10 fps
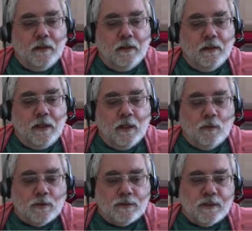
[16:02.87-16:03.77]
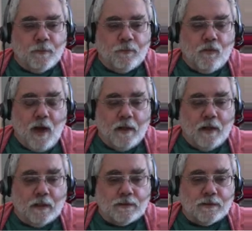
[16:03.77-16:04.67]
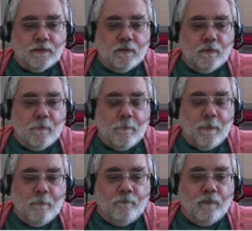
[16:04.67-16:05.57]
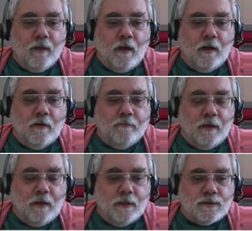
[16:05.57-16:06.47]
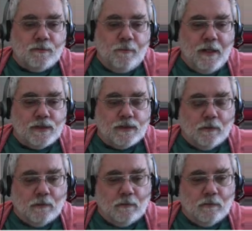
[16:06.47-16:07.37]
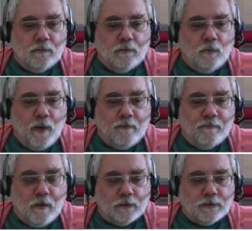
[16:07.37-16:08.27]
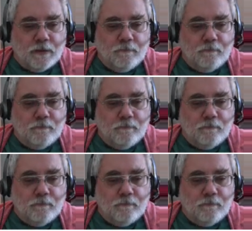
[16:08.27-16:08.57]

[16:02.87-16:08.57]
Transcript: equals the product of a spatial wave function,